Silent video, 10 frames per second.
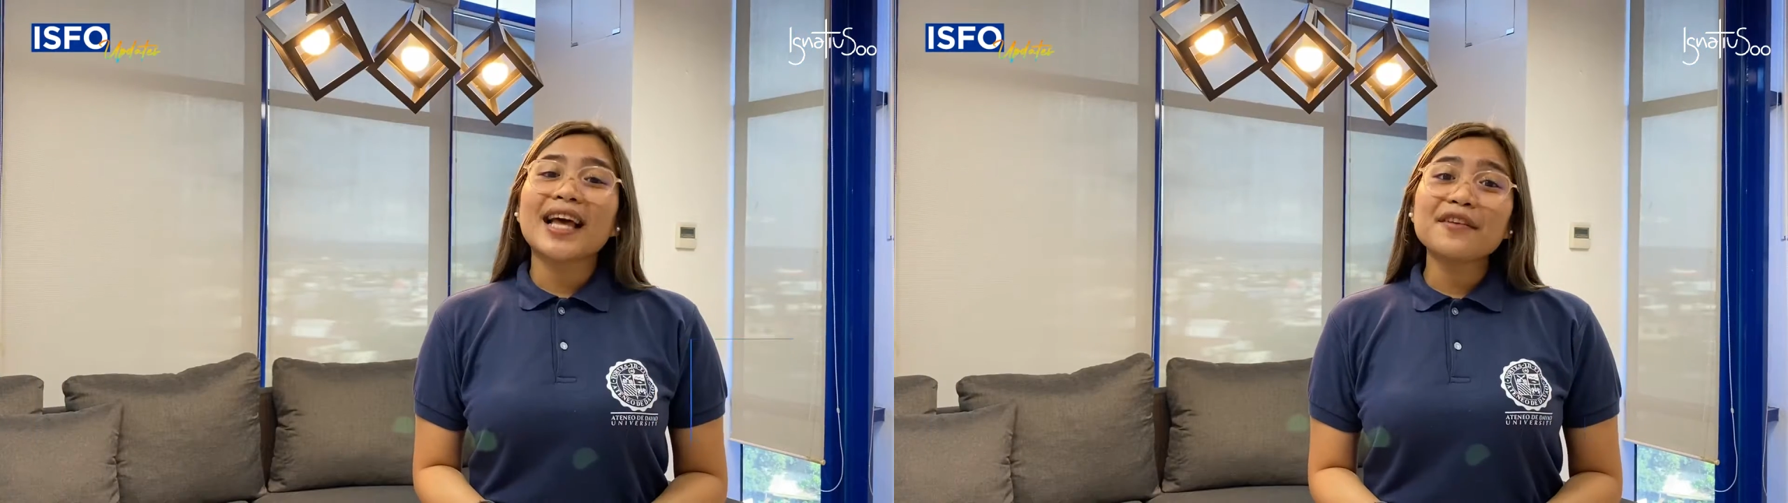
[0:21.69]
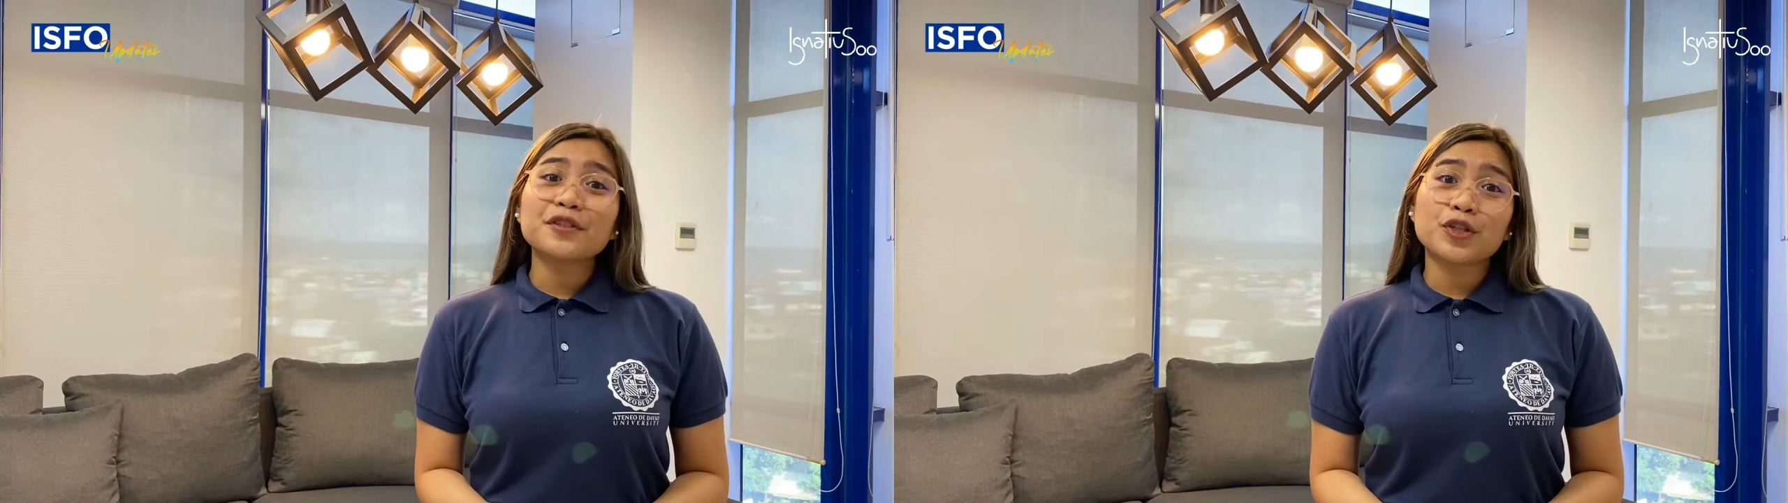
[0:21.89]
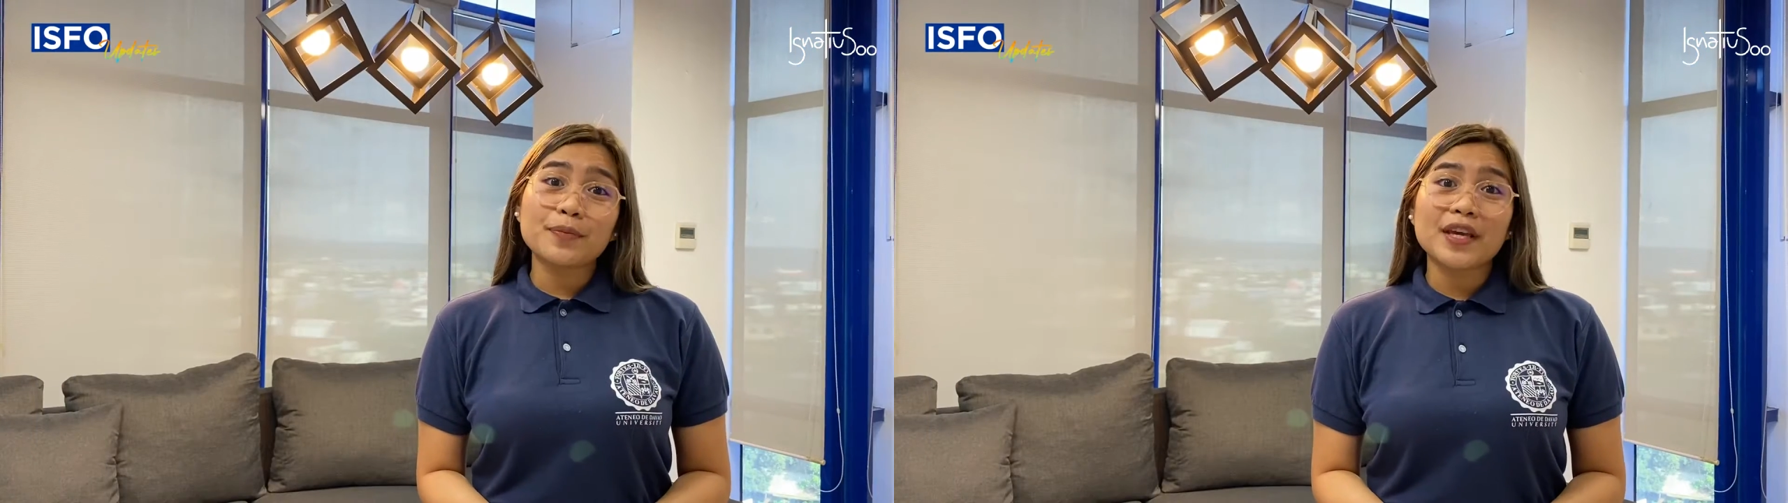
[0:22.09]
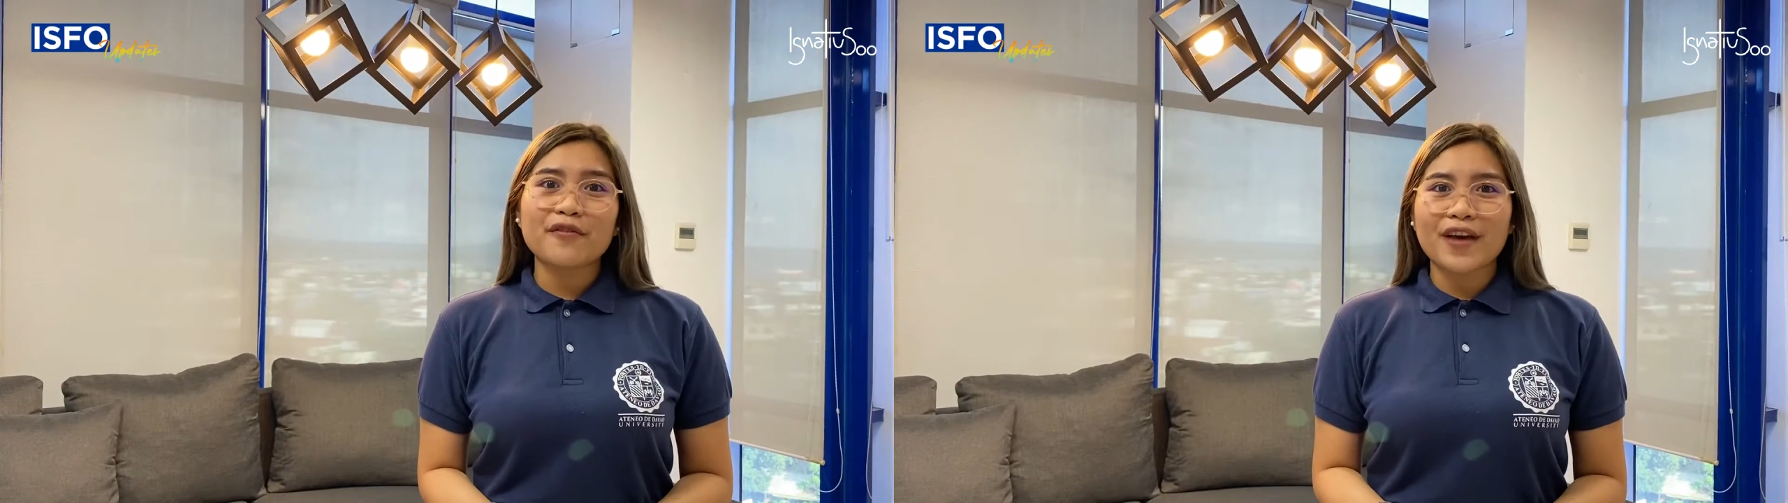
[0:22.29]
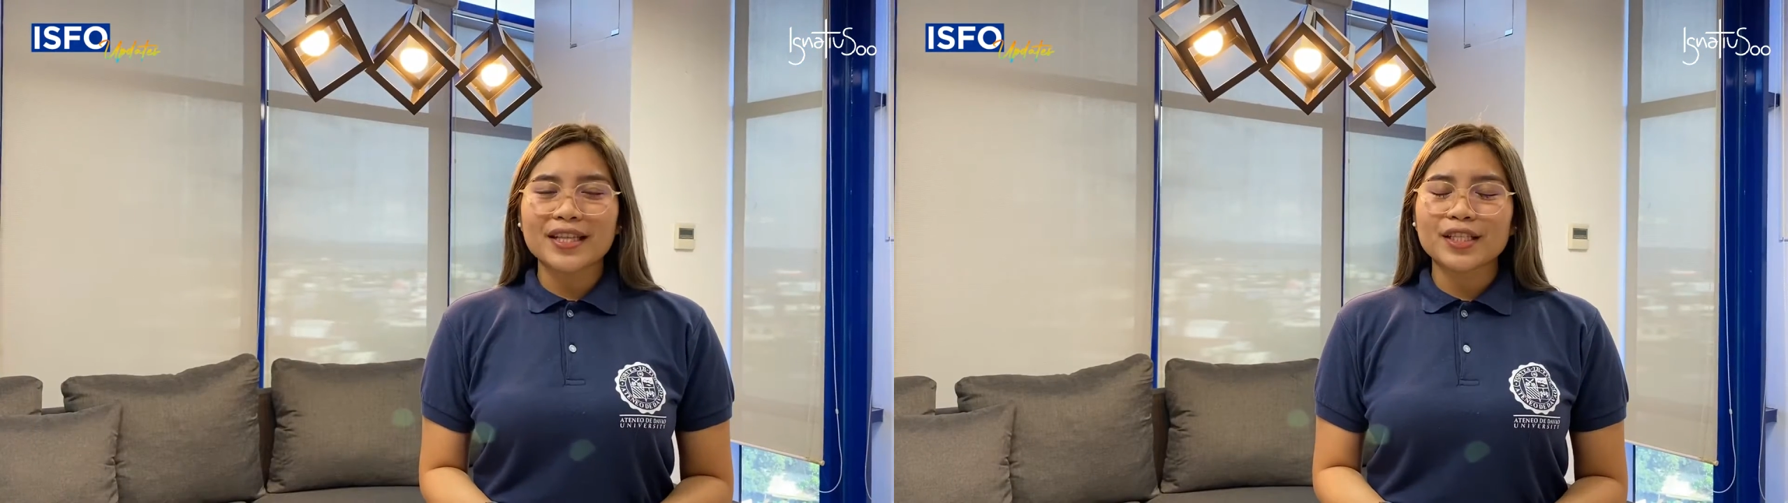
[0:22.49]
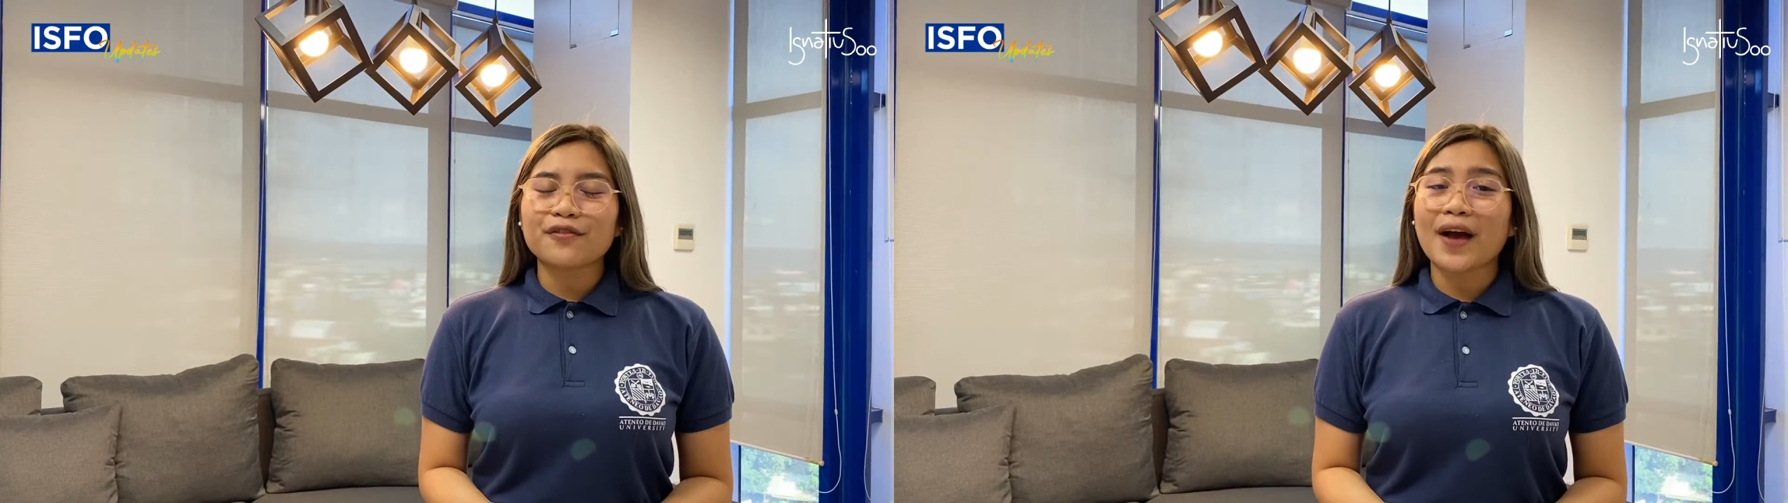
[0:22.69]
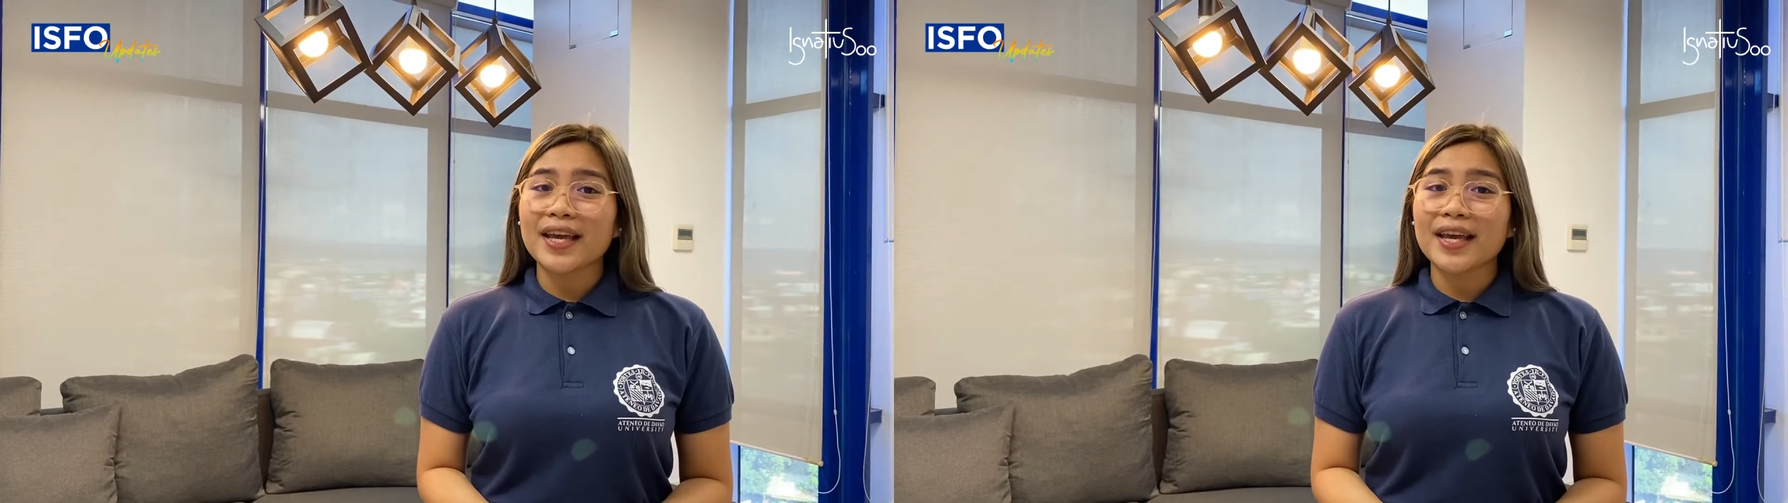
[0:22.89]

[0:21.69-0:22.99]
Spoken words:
The live streaming events of